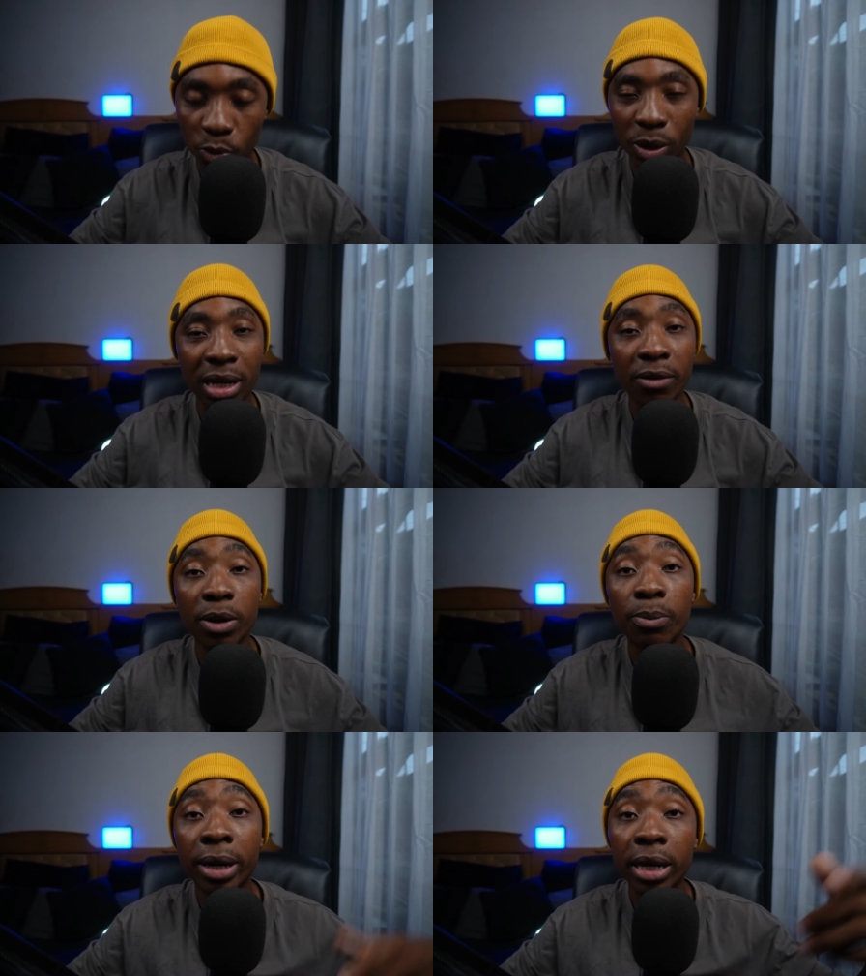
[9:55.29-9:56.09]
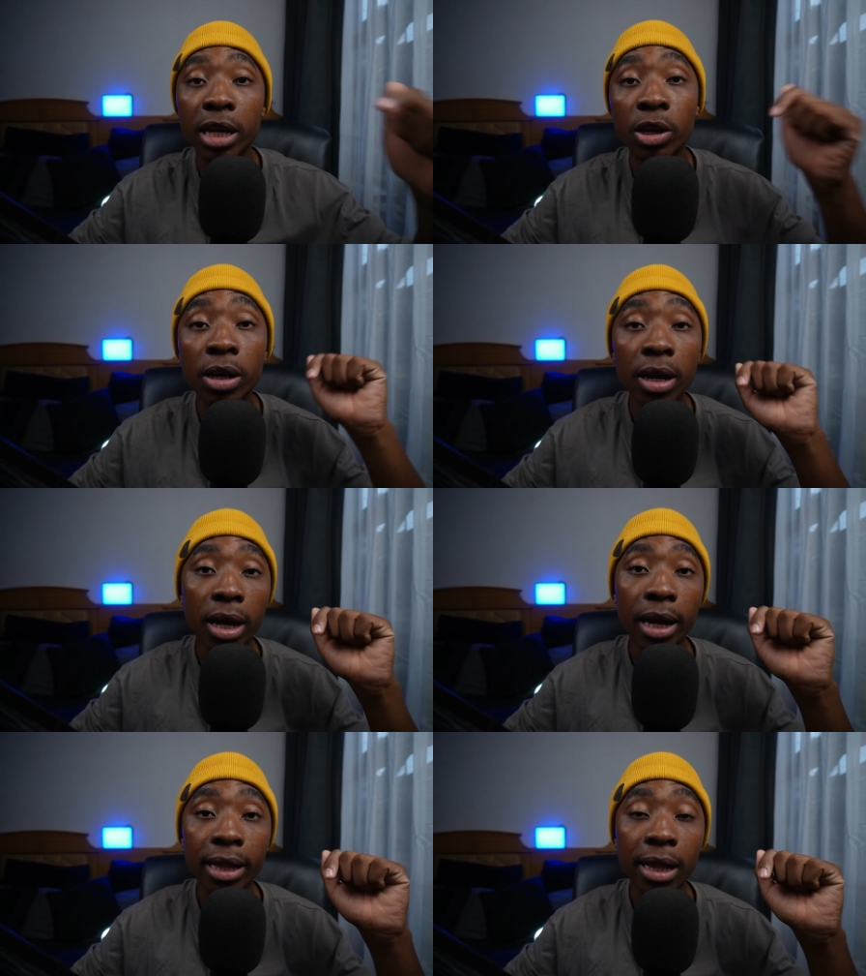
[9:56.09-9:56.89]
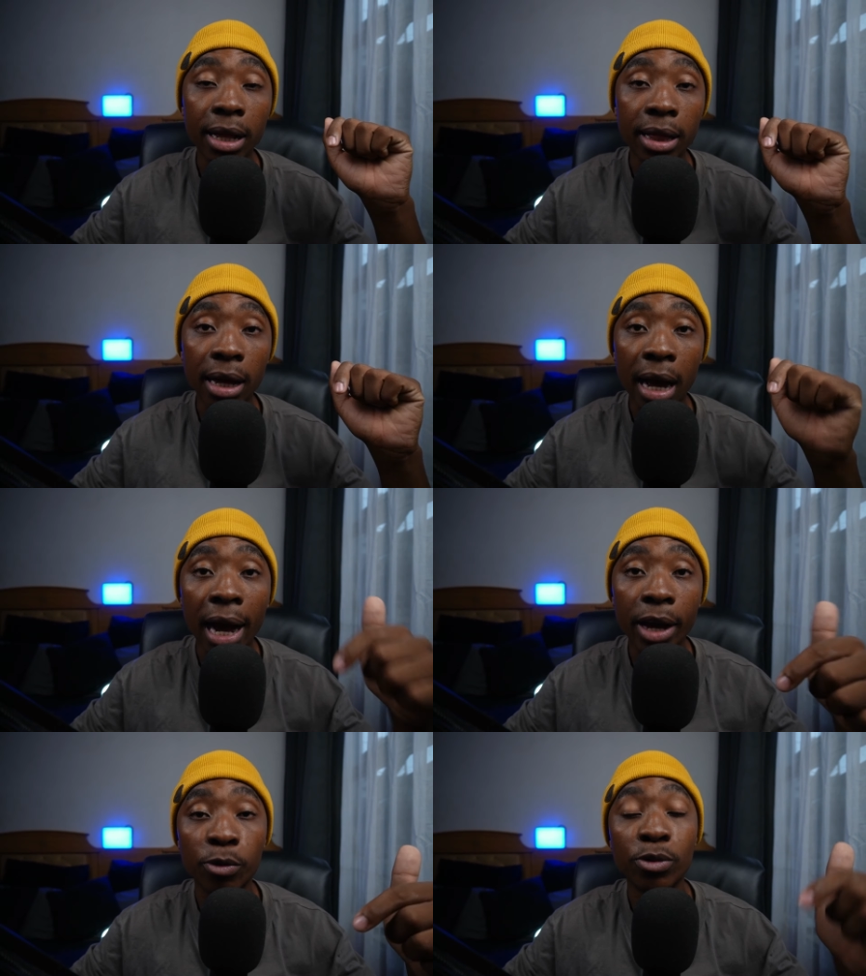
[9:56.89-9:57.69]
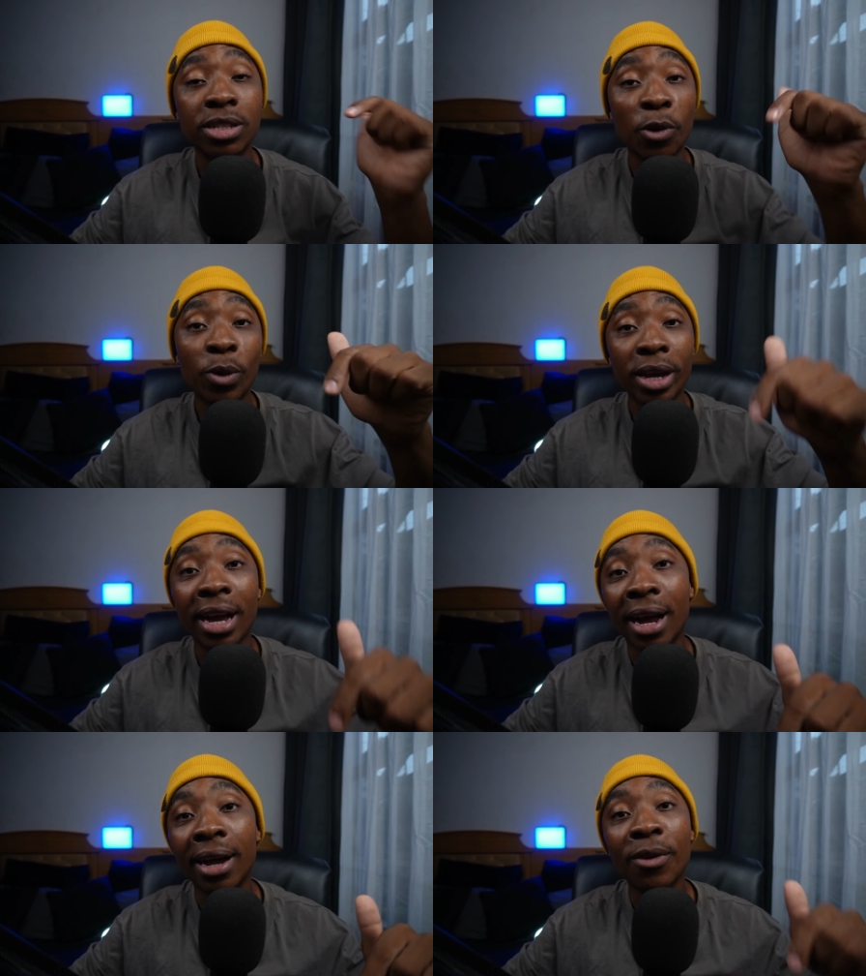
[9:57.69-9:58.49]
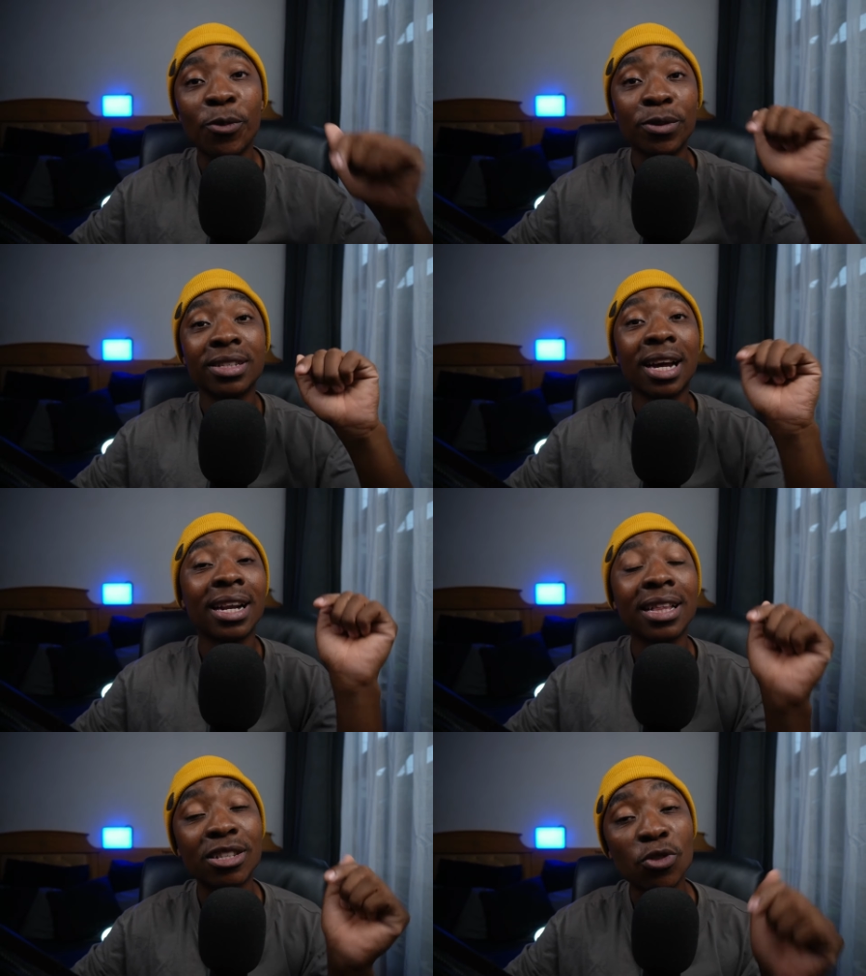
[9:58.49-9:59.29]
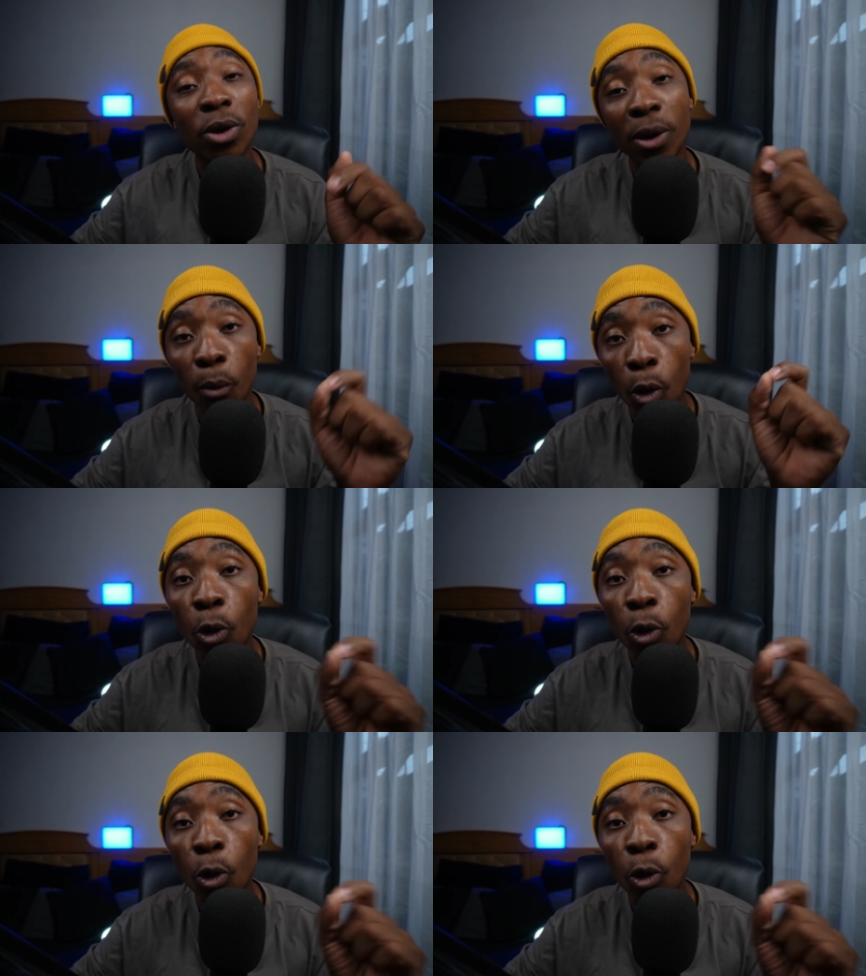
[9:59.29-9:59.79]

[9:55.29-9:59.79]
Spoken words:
We can even bring in the guy who's a winger, who's currently scoring more